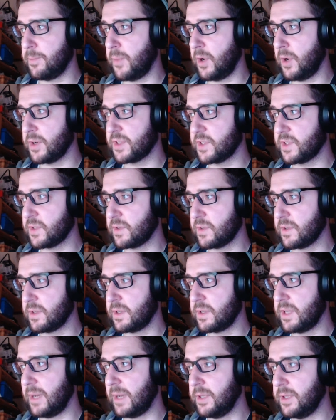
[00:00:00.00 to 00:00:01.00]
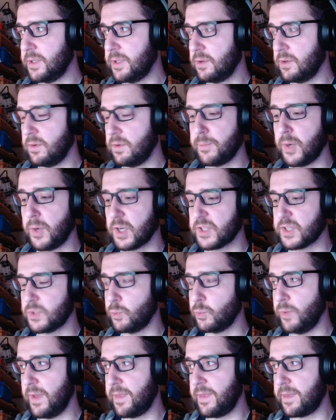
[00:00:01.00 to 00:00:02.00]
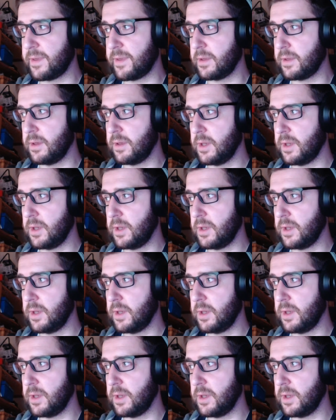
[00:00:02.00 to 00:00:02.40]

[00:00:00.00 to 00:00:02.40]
box W, box width,